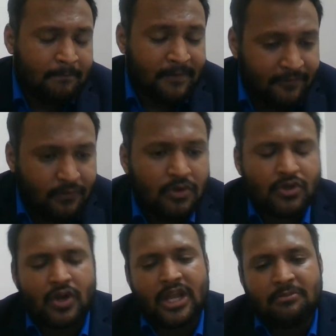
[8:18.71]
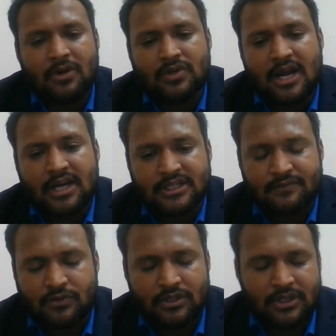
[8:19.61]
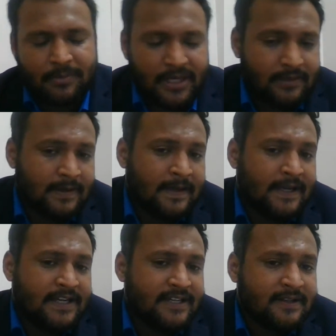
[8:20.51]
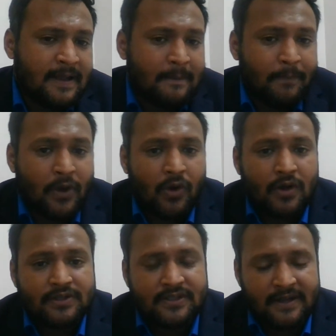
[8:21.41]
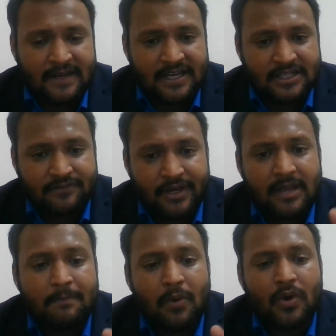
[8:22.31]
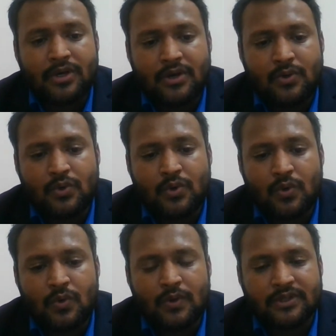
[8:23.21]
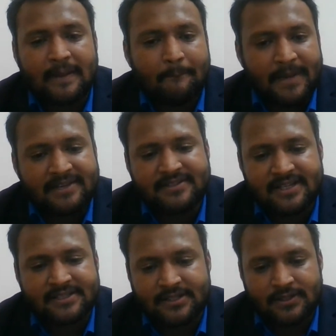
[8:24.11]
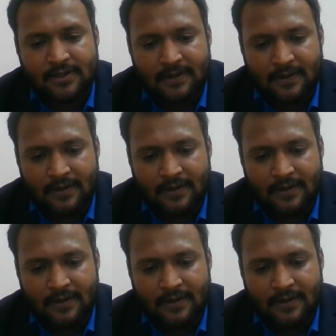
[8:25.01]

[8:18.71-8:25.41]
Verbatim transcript: before talking about Hart and fuller debate is because it is very important to know the basics